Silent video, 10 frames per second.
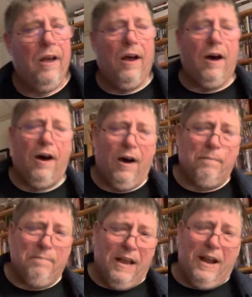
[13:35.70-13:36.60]

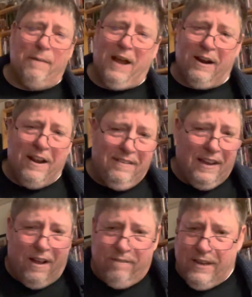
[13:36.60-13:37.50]
And I'm not going to
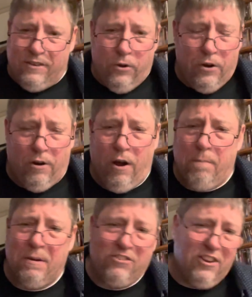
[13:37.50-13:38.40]
delve into it at all,
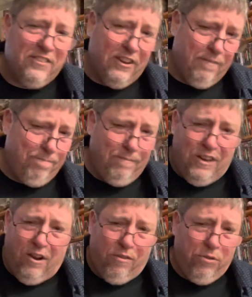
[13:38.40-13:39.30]
but just to, you
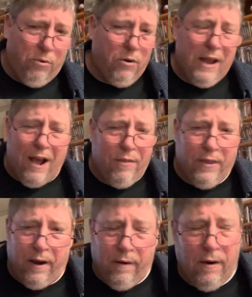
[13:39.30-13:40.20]
know, throw it out
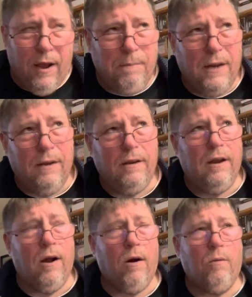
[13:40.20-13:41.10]
there. I mean, you
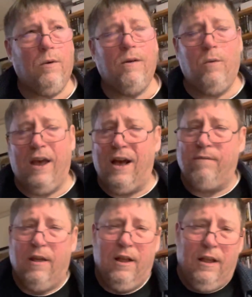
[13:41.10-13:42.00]
know, we have
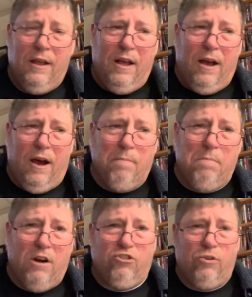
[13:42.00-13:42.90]
a
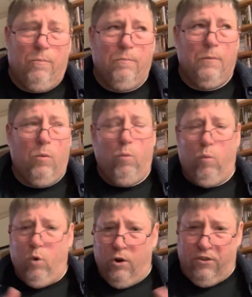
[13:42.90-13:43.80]
much
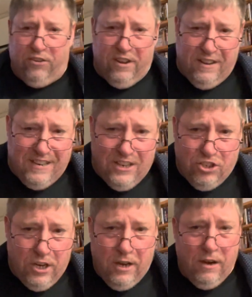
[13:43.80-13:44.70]
worse
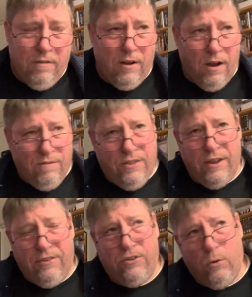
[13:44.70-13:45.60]
edition of
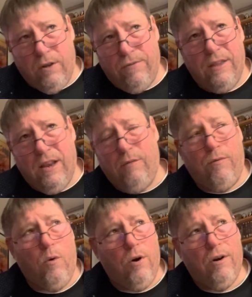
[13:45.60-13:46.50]
this sort of thing
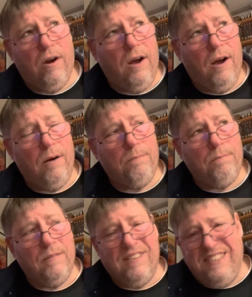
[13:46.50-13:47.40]
for
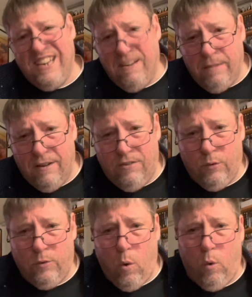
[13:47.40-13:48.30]
demons,
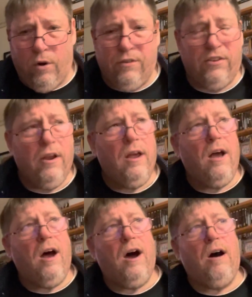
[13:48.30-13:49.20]
of course.
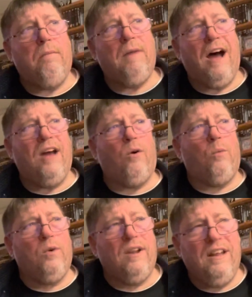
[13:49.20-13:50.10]
I don't
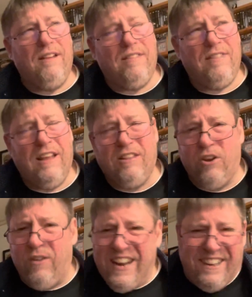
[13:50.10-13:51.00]
really think
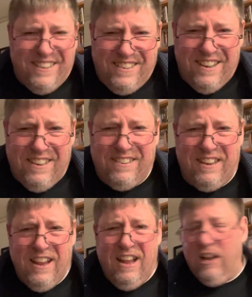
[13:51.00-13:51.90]
there exist
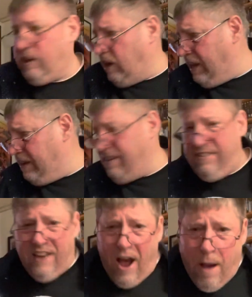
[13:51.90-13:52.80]
like
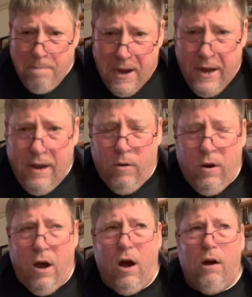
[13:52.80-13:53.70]
Zombie
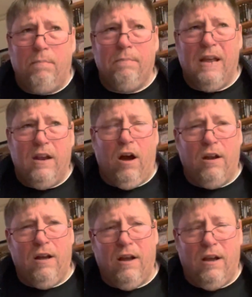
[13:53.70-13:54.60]
in
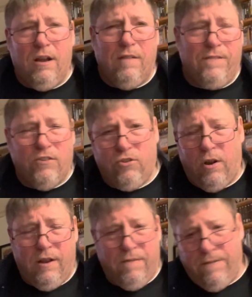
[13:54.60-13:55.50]

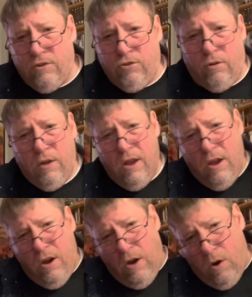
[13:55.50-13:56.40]
unofficial
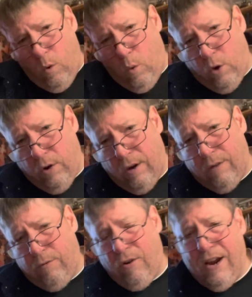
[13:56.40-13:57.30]
ordering
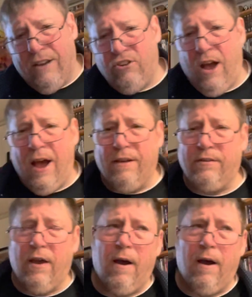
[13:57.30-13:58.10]
franchise.